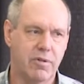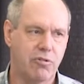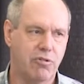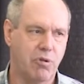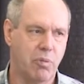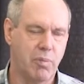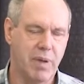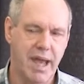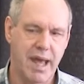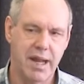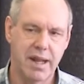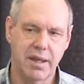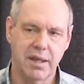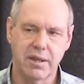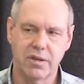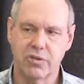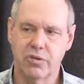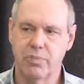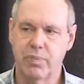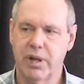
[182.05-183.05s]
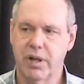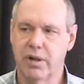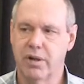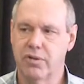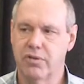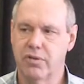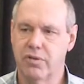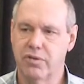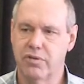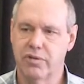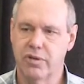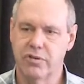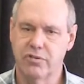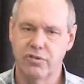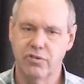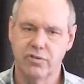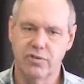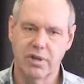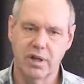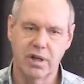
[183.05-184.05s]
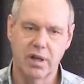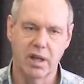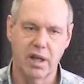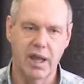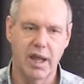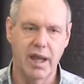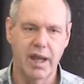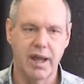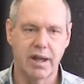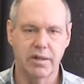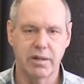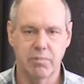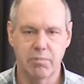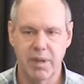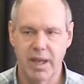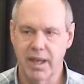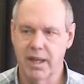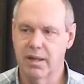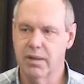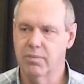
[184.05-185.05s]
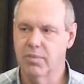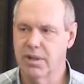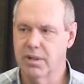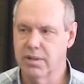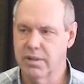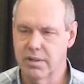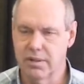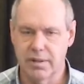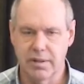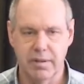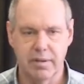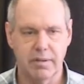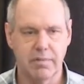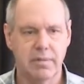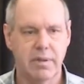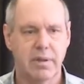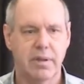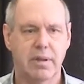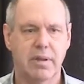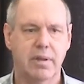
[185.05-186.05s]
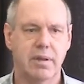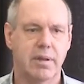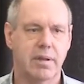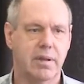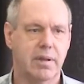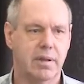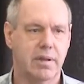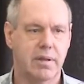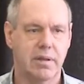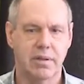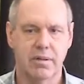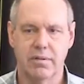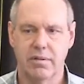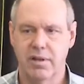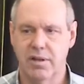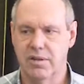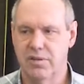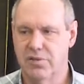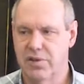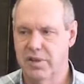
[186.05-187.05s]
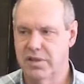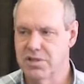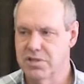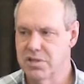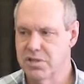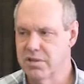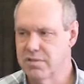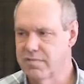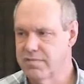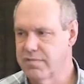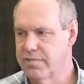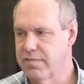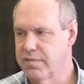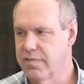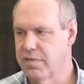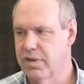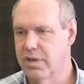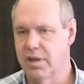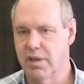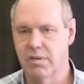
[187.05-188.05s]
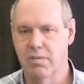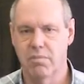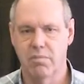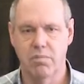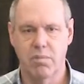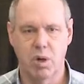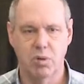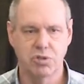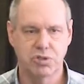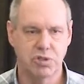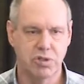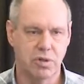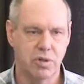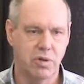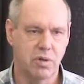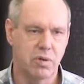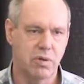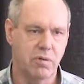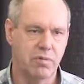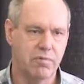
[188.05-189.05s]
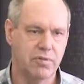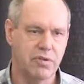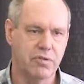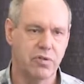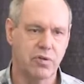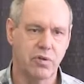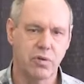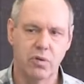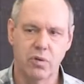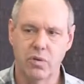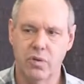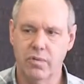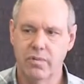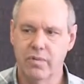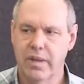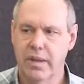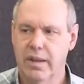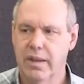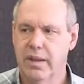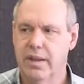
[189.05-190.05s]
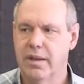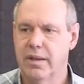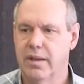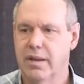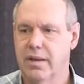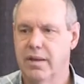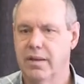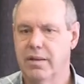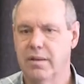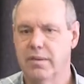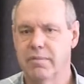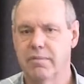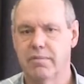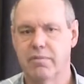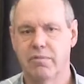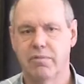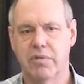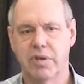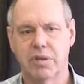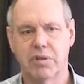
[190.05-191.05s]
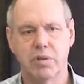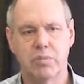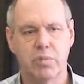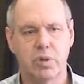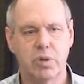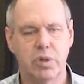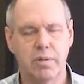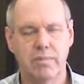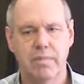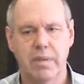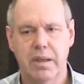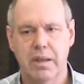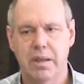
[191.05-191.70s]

traumatic experiences such as neglect, abandonment, uh, uh intensive emotional, physical um, victimhood